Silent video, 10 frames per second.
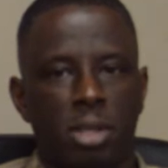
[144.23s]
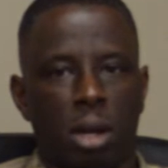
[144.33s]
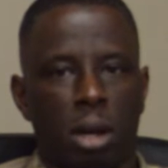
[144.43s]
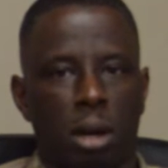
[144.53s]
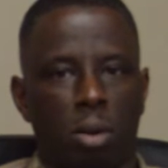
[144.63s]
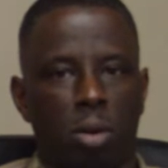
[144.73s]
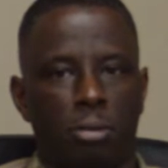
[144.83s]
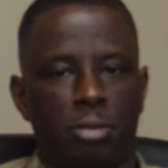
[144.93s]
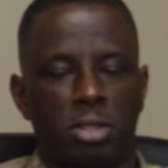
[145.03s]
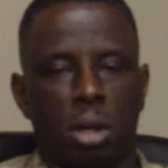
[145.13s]
uh, or
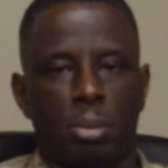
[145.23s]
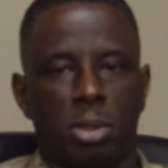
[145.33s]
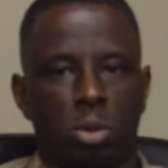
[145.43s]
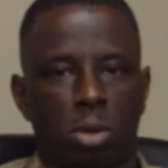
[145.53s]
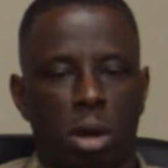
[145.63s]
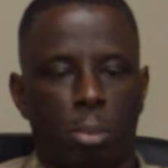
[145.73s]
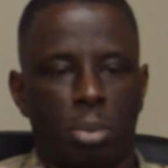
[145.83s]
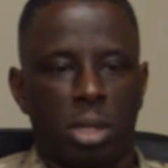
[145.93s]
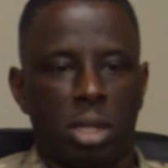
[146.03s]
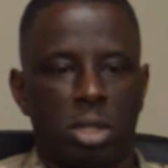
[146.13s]
if he's coming to a
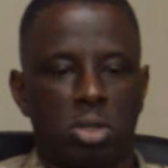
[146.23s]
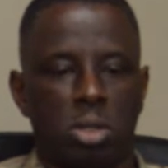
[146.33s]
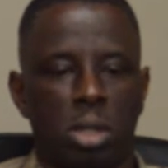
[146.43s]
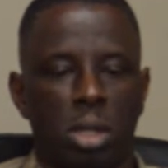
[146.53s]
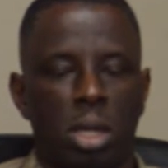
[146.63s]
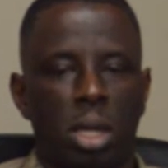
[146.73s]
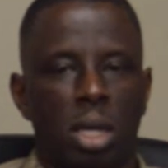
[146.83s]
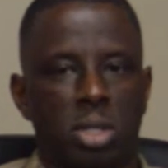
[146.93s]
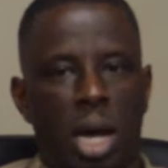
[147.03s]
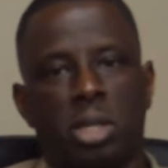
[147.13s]
company, is,
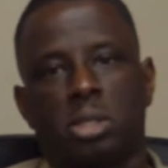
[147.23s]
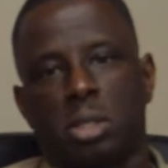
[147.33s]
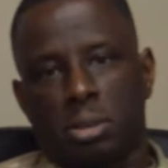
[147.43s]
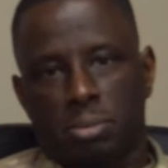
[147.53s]
is honesty.